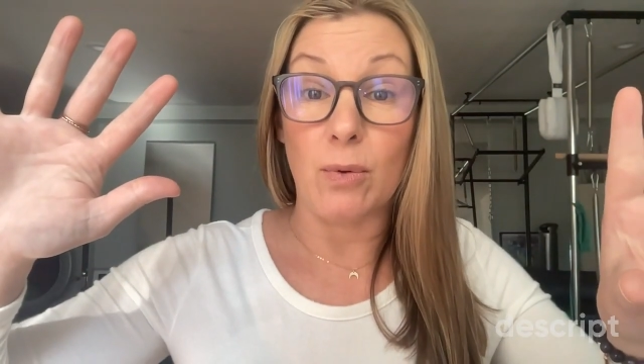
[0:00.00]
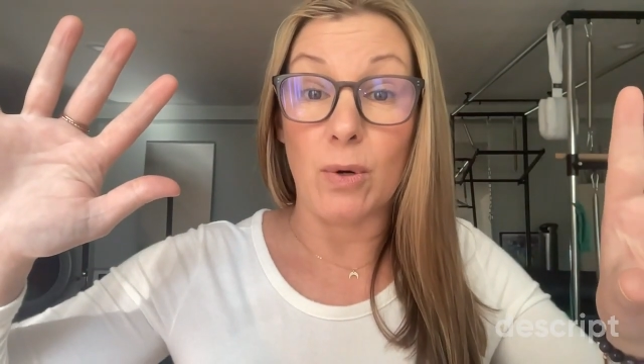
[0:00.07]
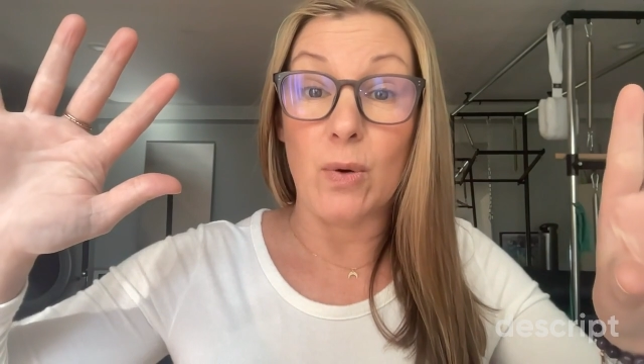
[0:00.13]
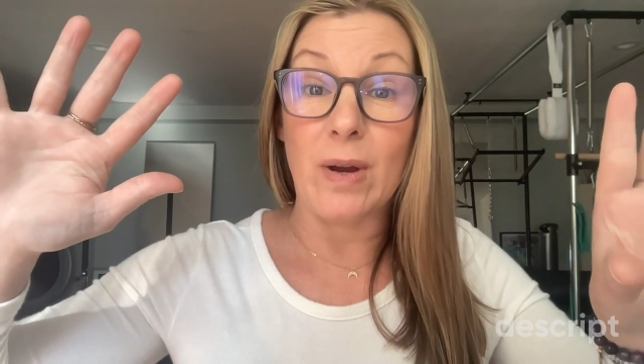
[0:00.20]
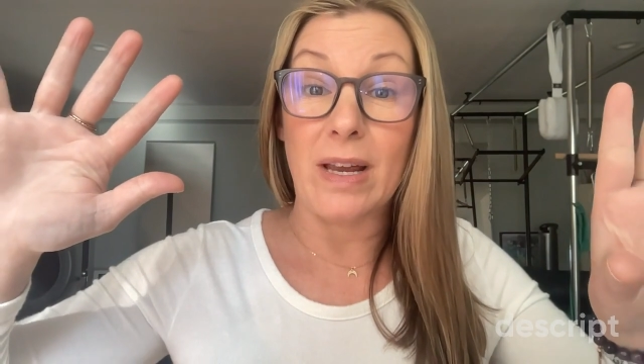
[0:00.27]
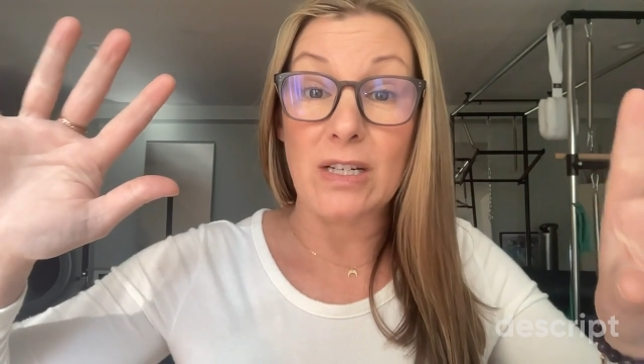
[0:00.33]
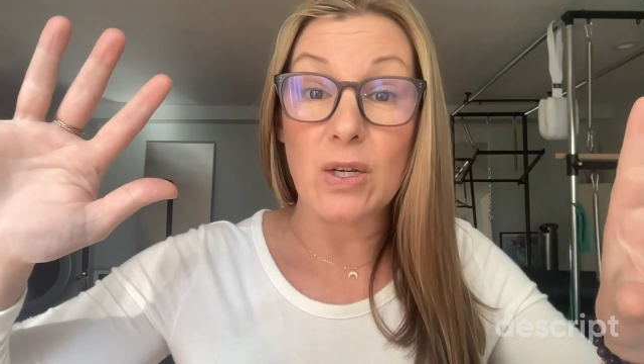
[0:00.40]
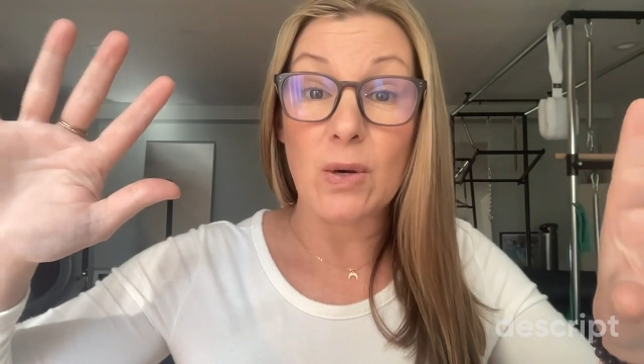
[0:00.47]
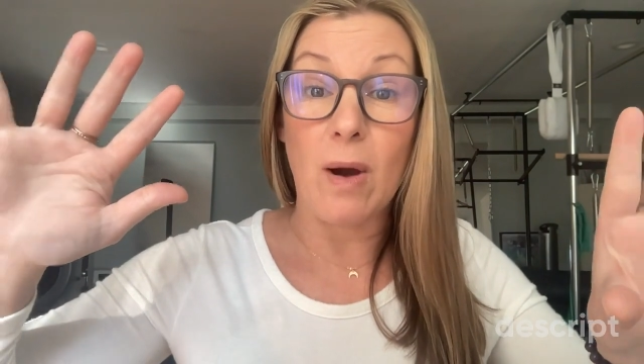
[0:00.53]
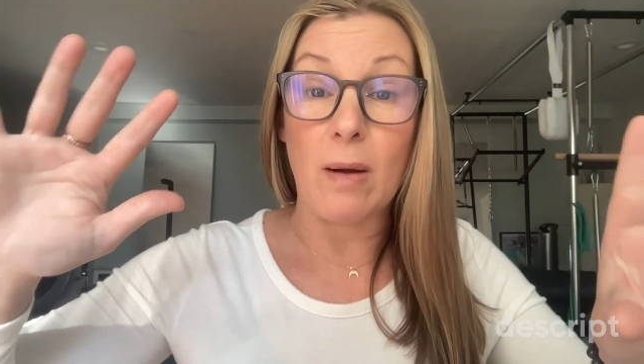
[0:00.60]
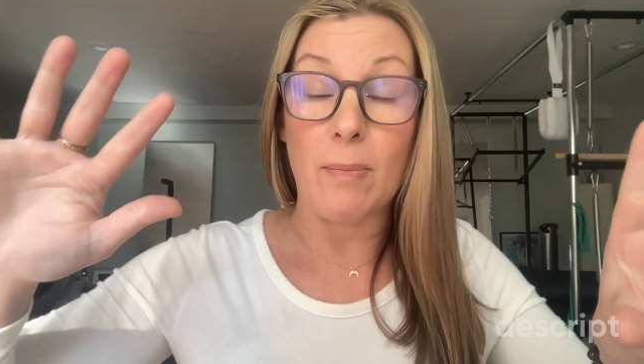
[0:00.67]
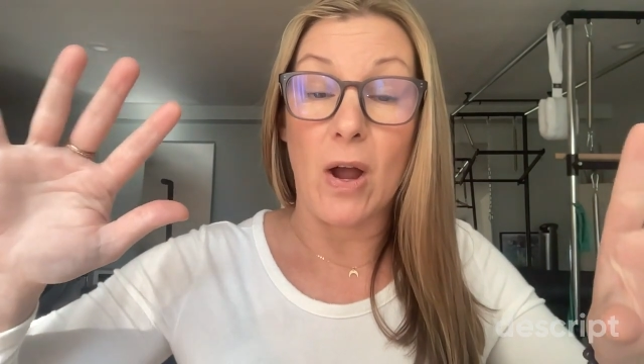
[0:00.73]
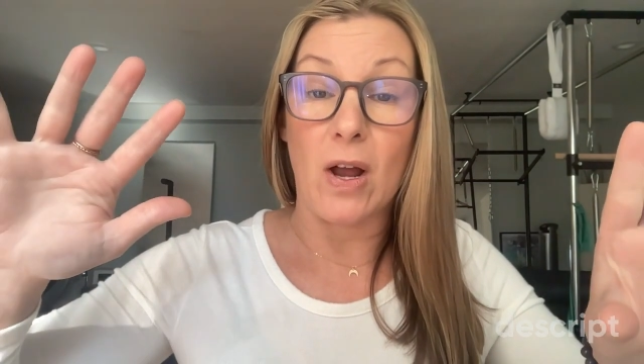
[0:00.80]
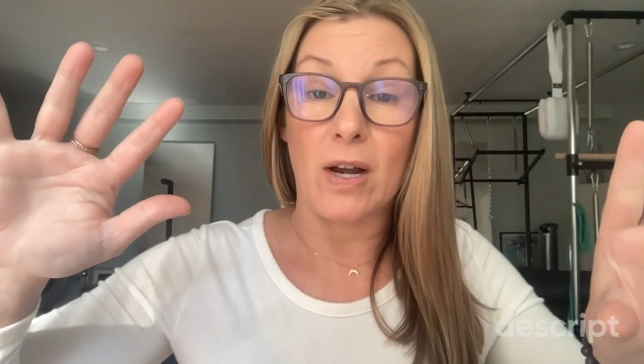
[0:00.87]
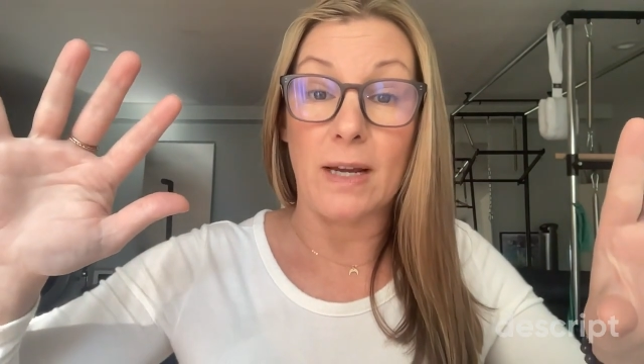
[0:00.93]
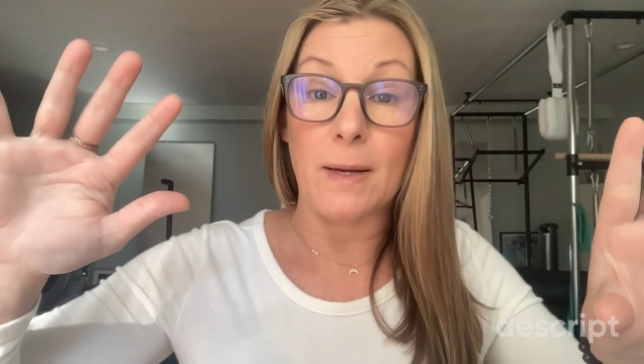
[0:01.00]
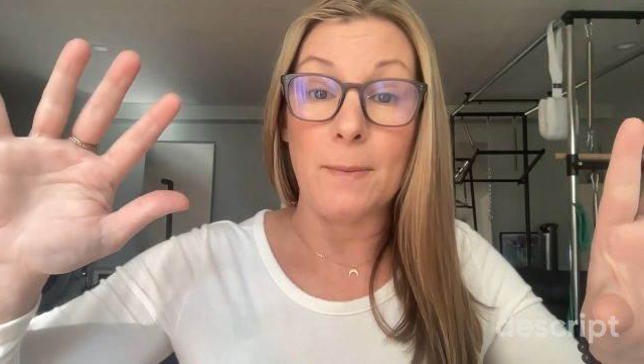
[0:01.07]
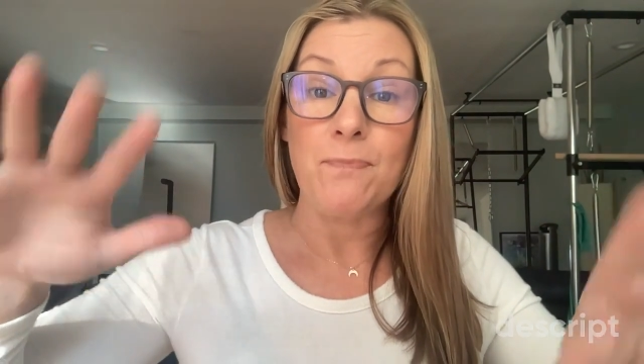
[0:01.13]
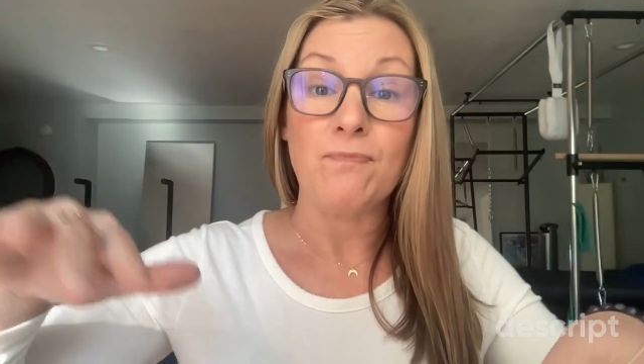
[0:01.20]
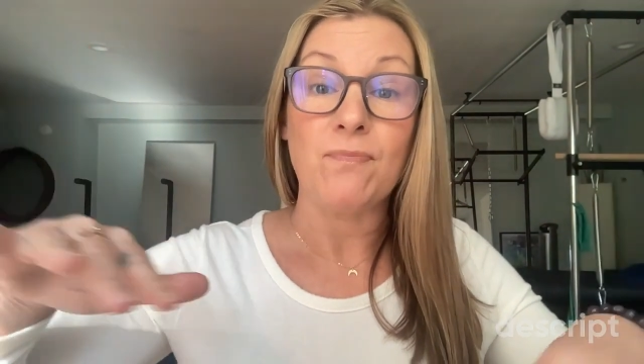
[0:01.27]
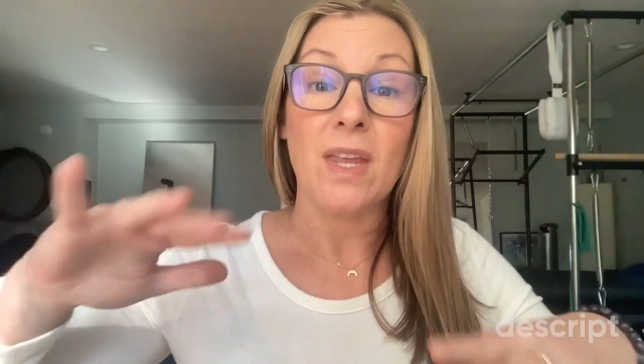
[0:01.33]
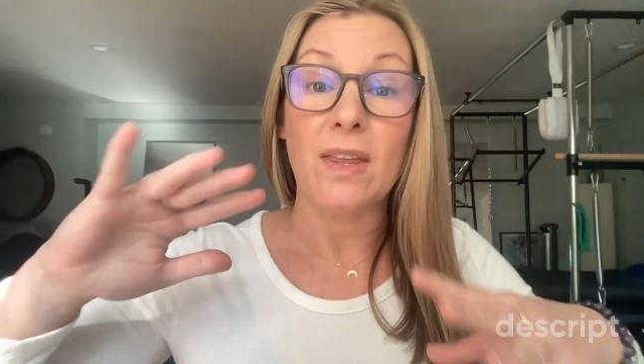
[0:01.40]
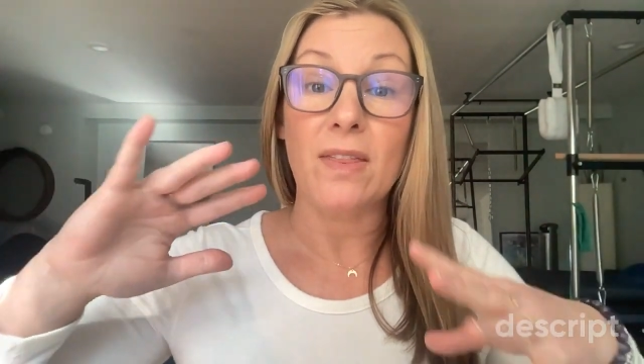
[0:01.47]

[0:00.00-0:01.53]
through into our body